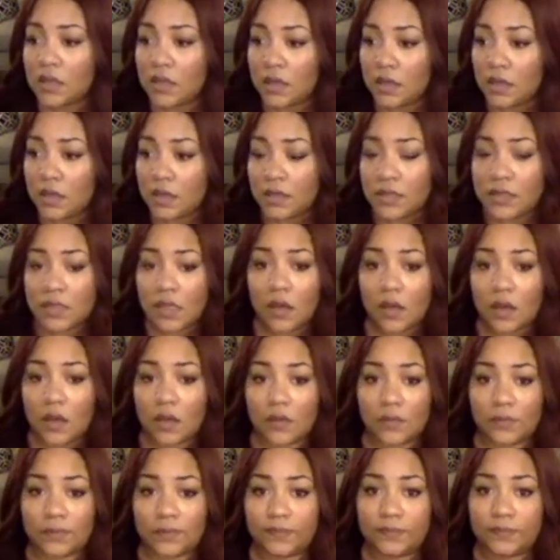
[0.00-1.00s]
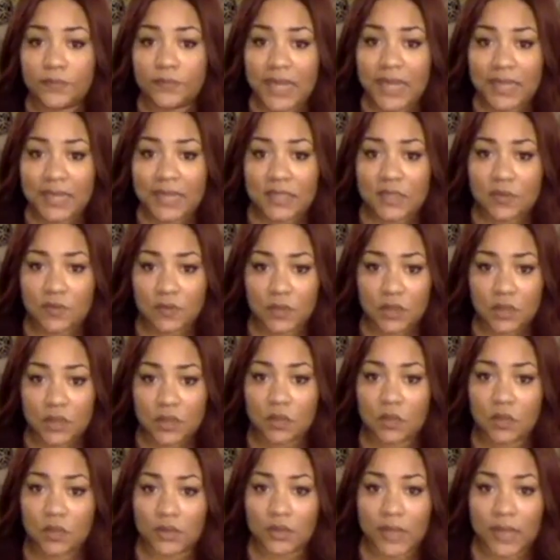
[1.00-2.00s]
So that's a really
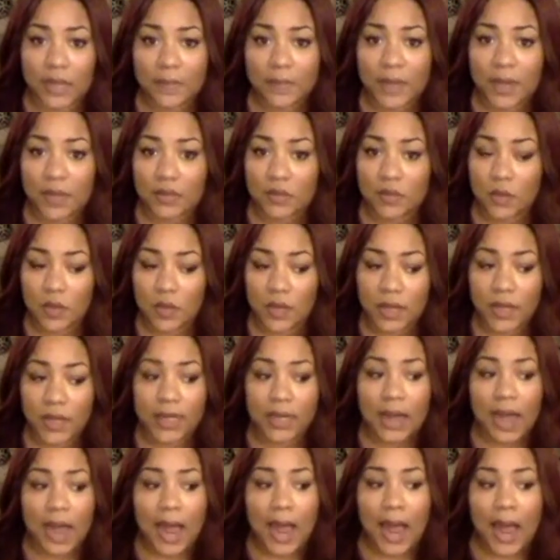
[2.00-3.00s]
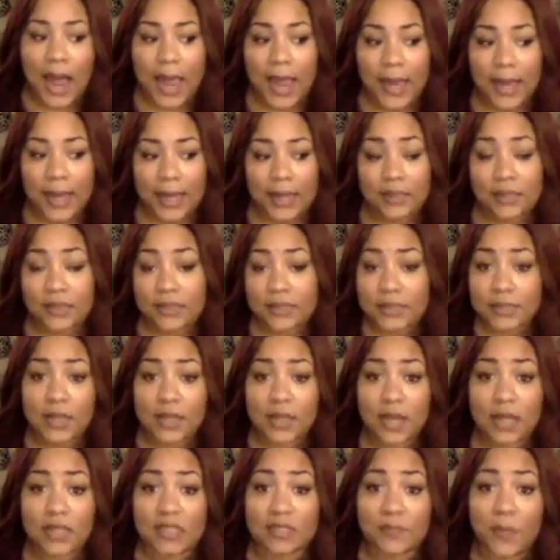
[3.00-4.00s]
cool thing about Torrid. This is
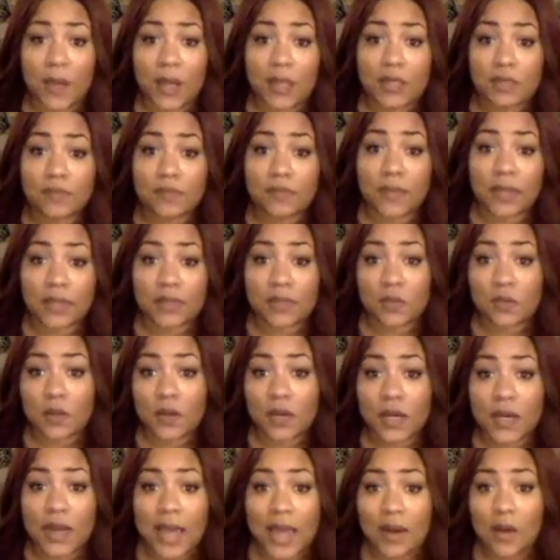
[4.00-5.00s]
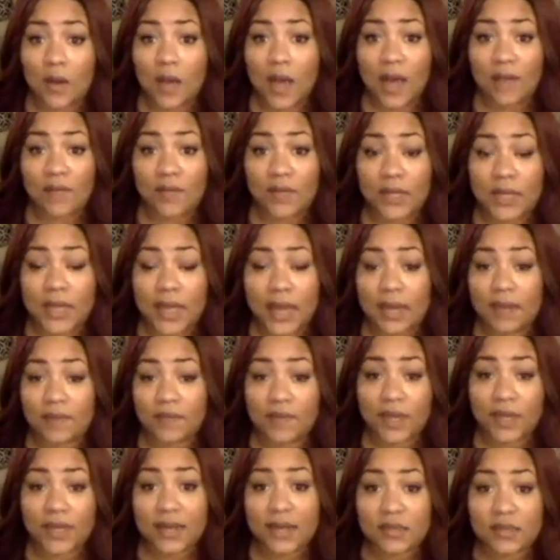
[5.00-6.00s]
not sponsored by Torrid. I don't have any kind of
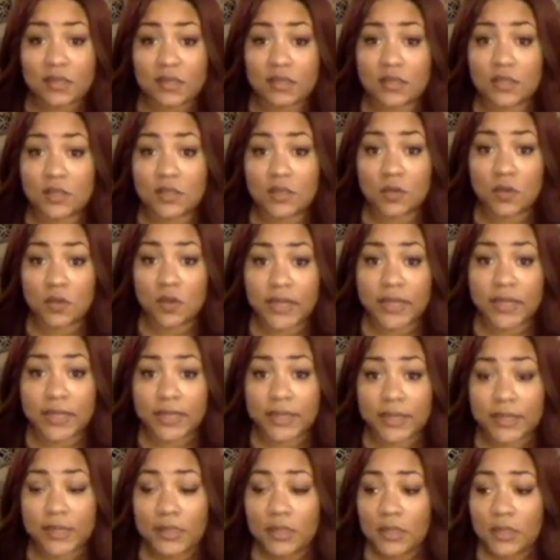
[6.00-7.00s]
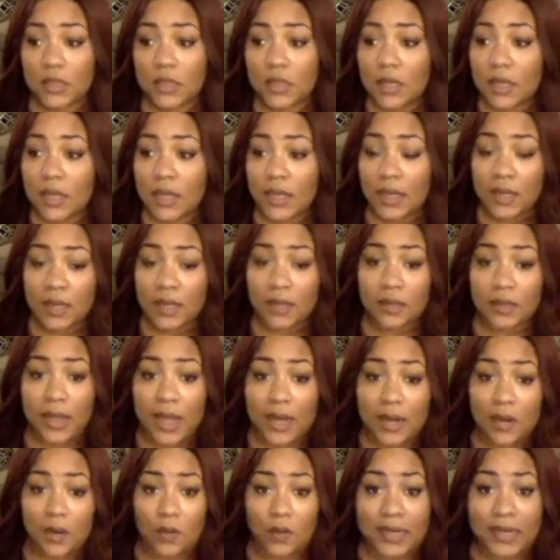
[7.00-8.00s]
connection to Torrid. I
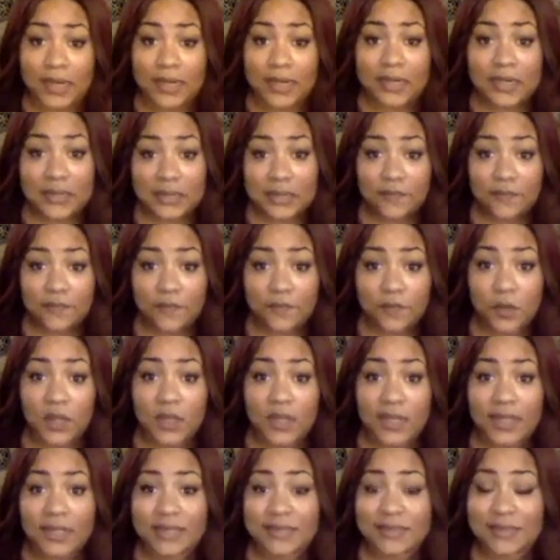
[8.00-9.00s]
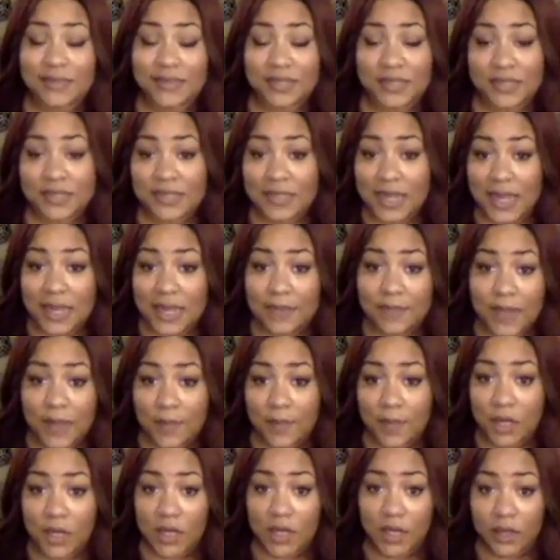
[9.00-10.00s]
don't get anything for this. They just take my
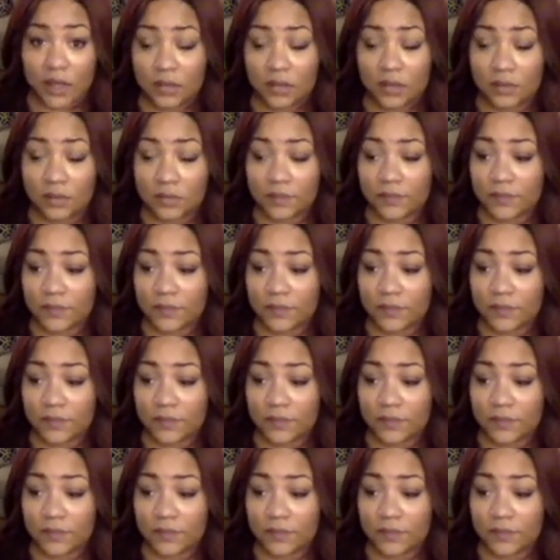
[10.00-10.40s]
money.